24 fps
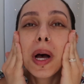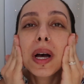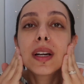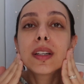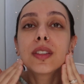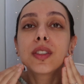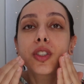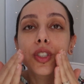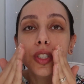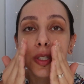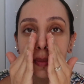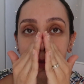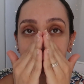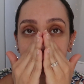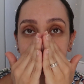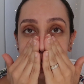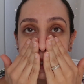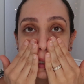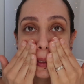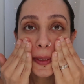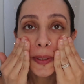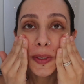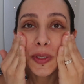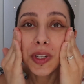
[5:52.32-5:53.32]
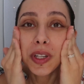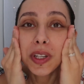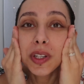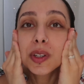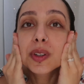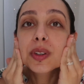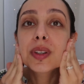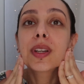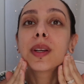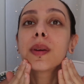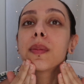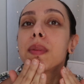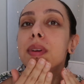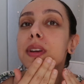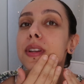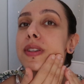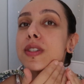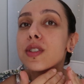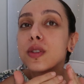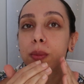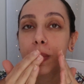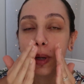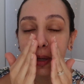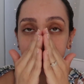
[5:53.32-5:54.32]
I just massage that cream
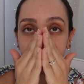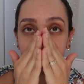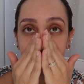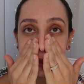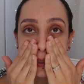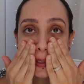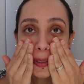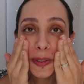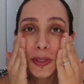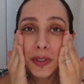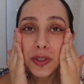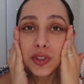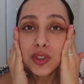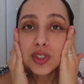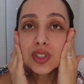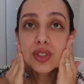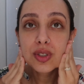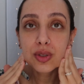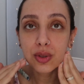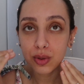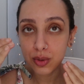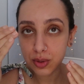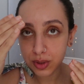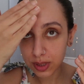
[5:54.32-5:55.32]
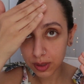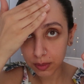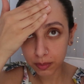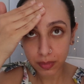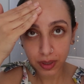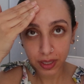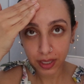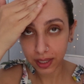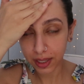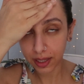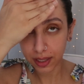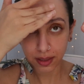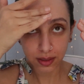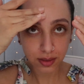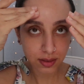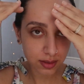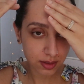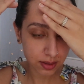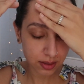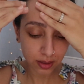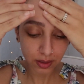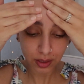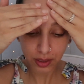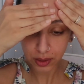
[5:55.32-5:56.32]
into my face, just using my
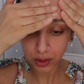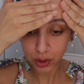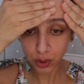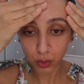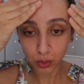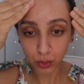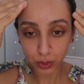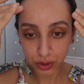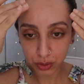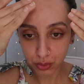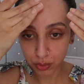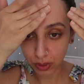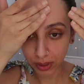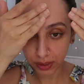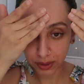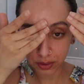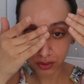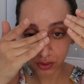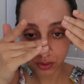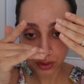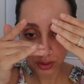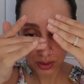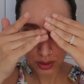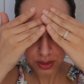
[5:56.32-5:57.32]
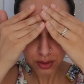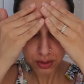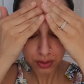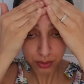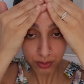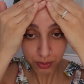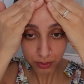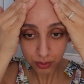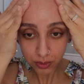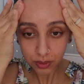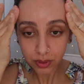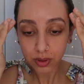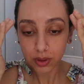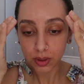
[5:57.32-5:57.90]
hands like you would regularly do.